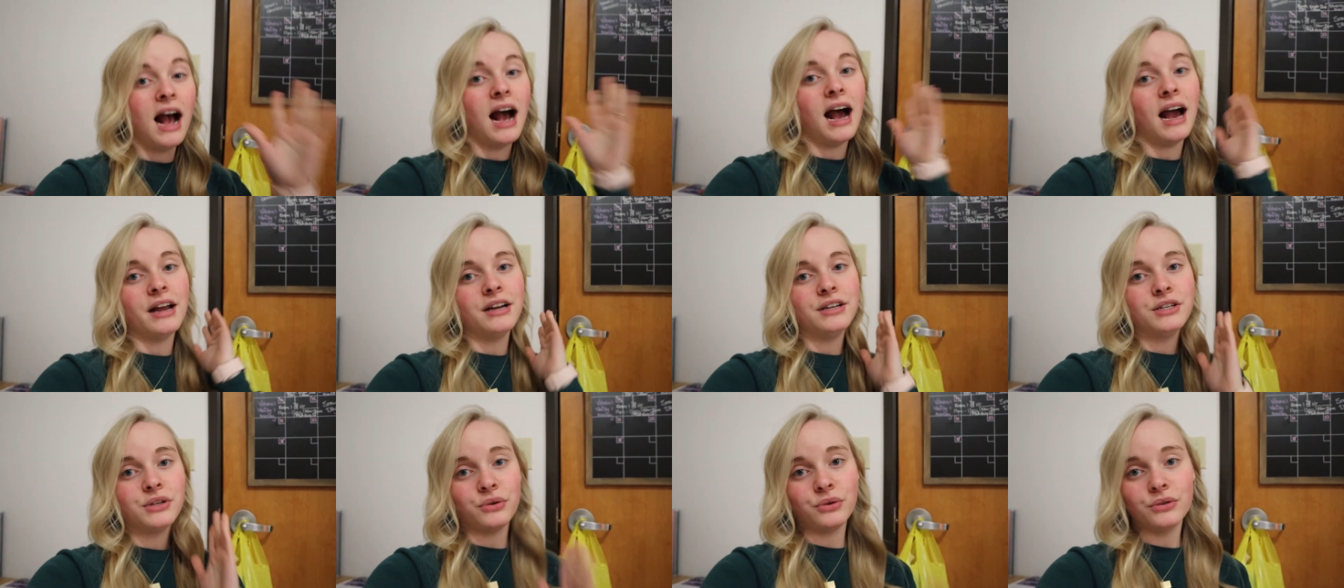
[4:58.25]

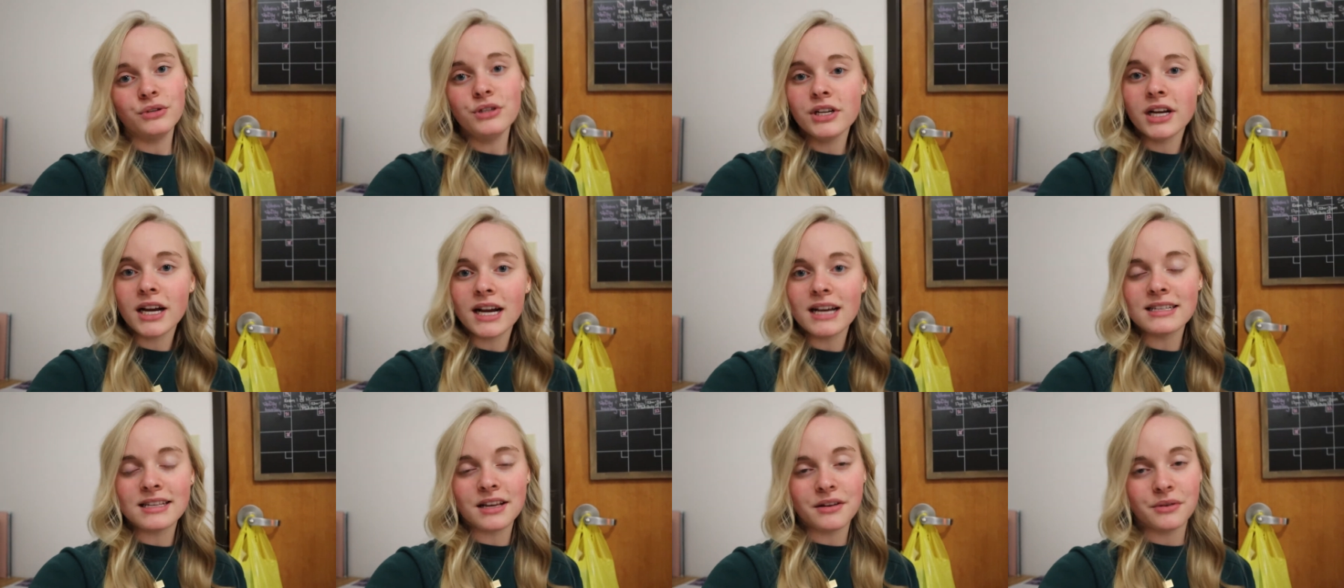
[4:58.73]
I told you
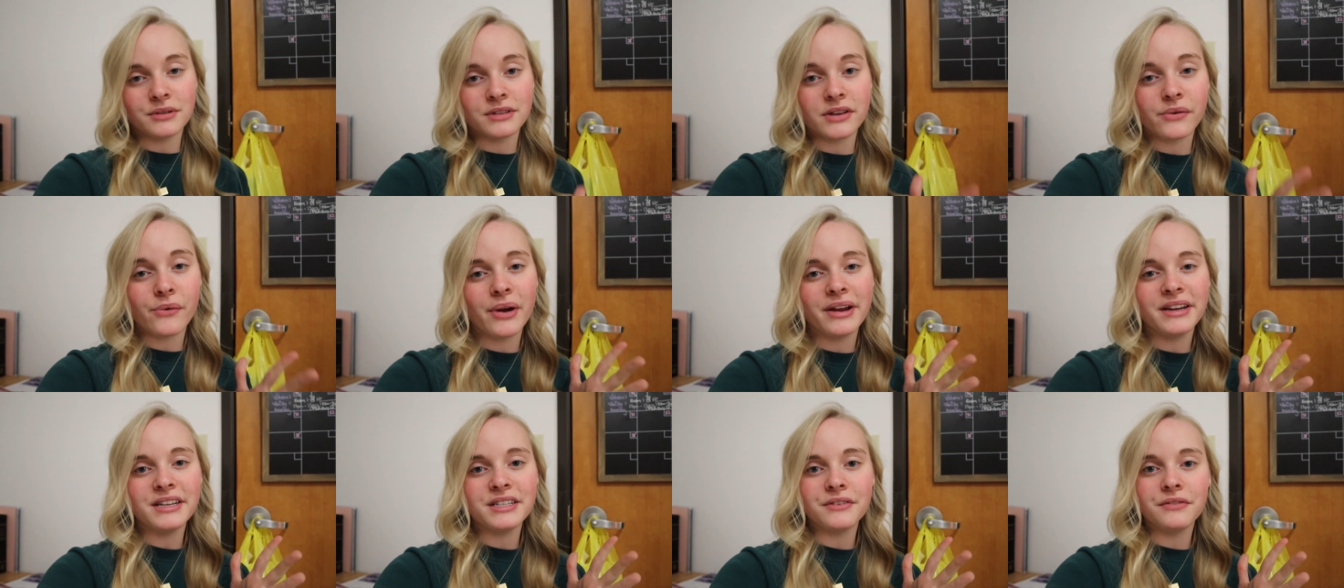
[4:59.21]
guys I was
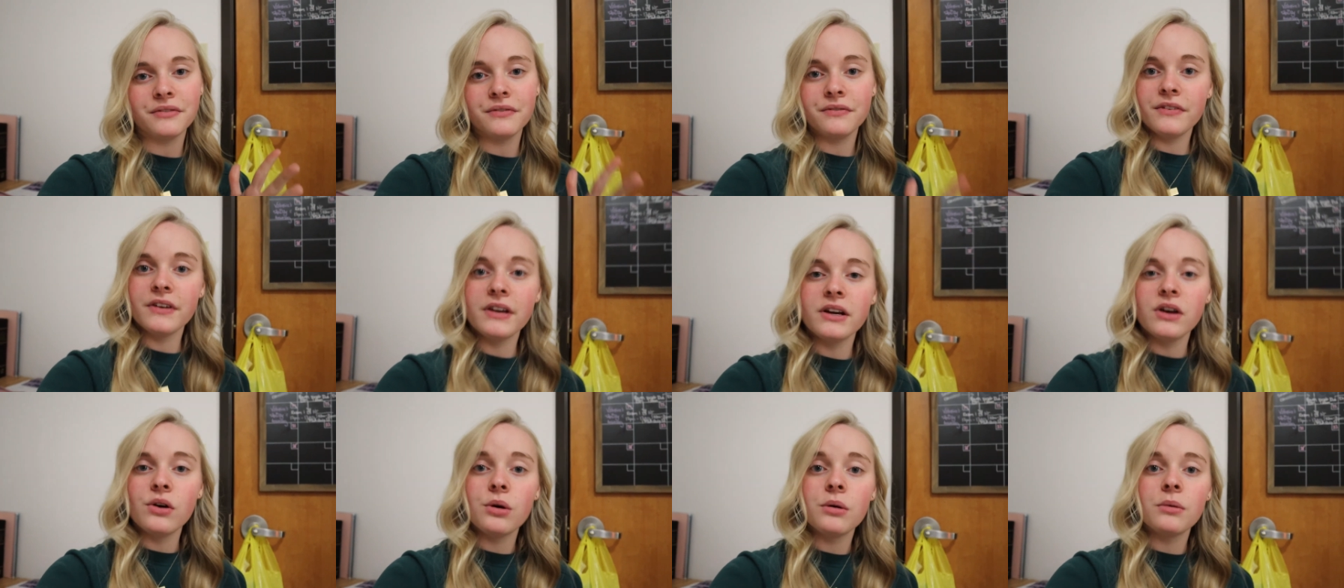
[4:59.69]
going to
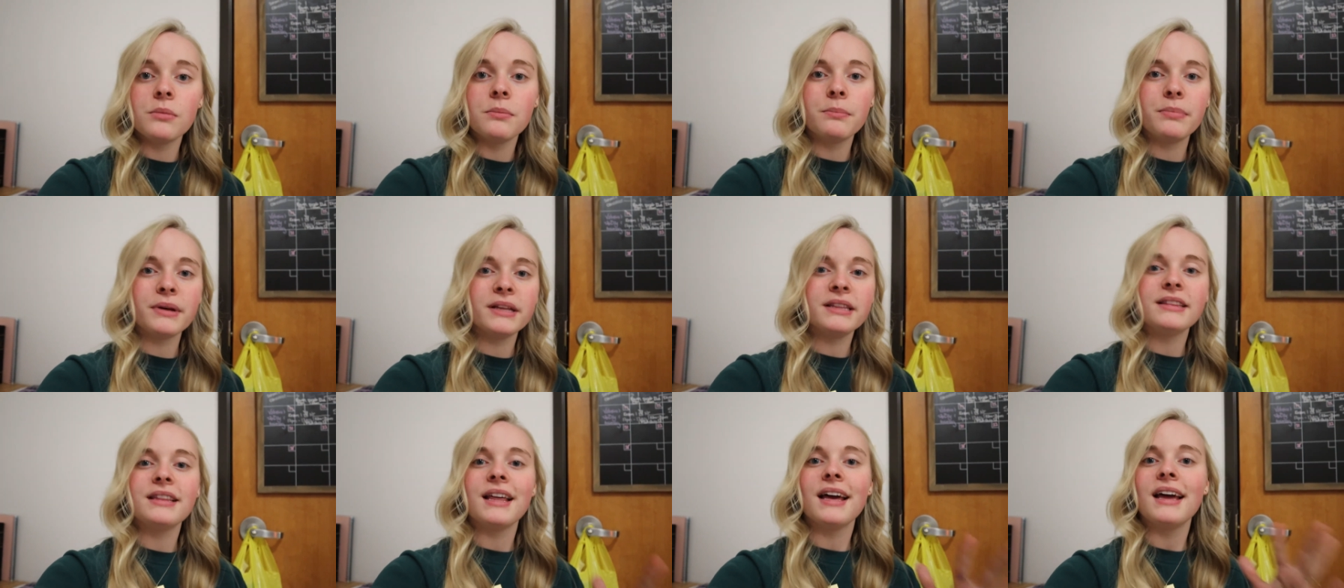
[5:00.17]
film,
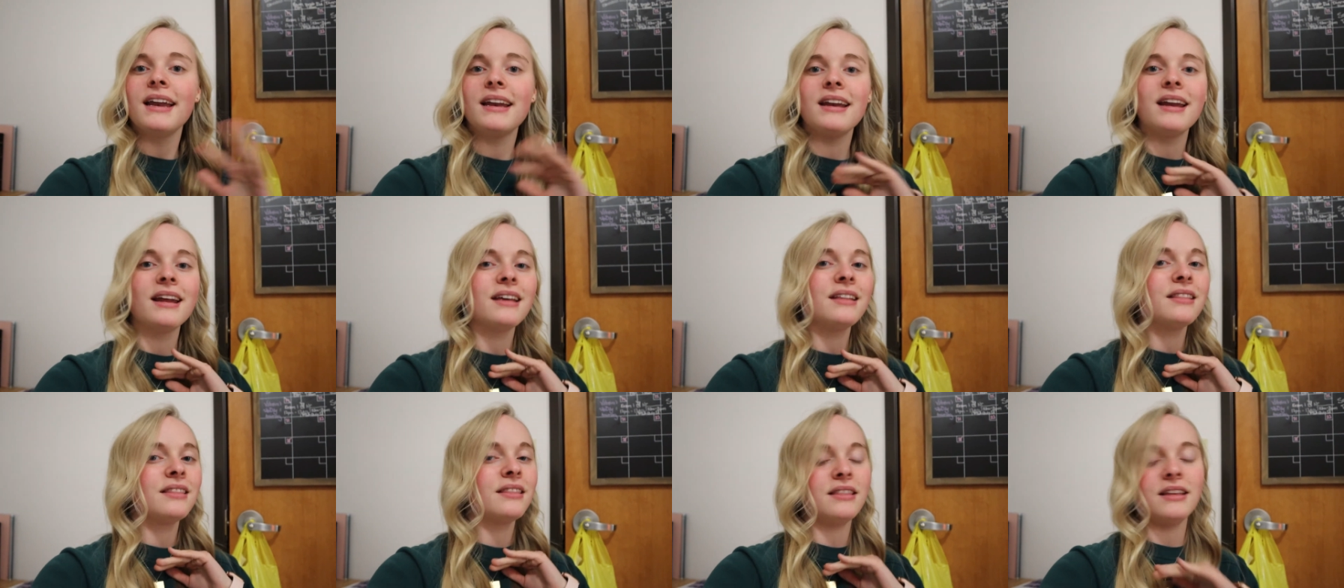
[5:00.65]
but
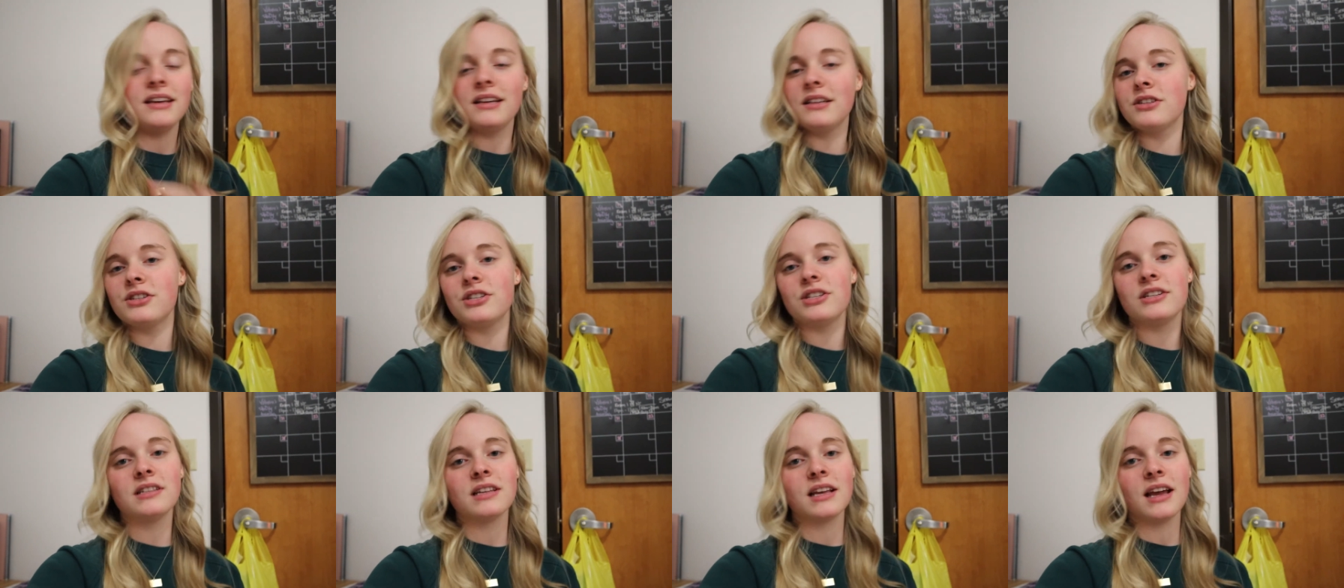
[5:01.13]
then
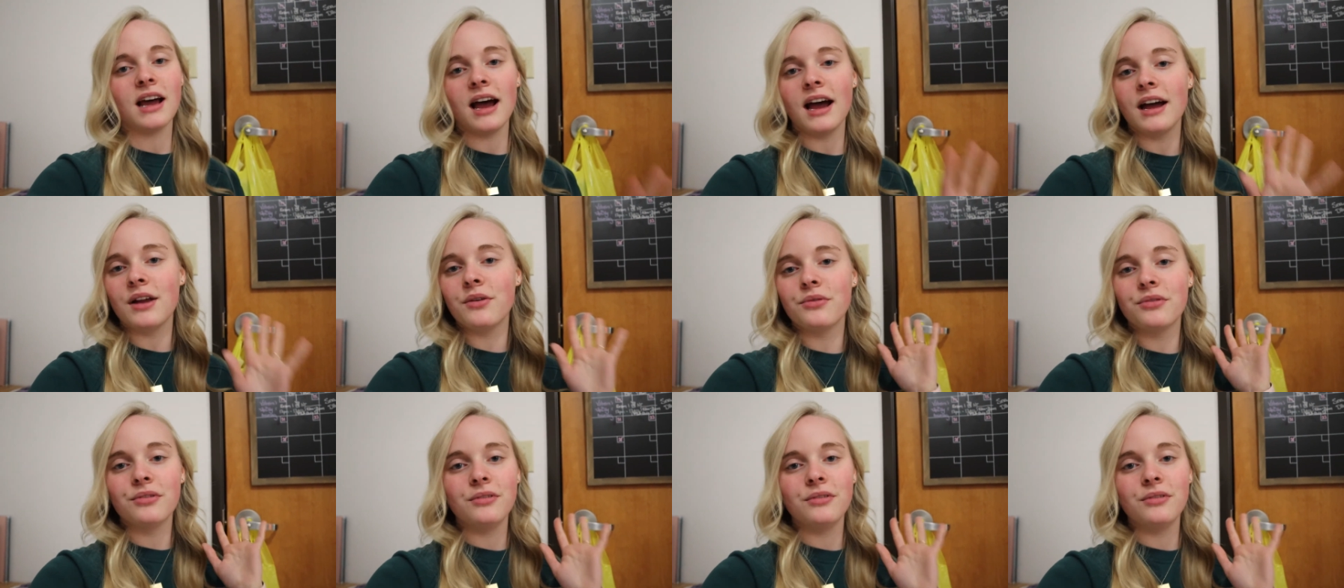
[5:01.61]
things just got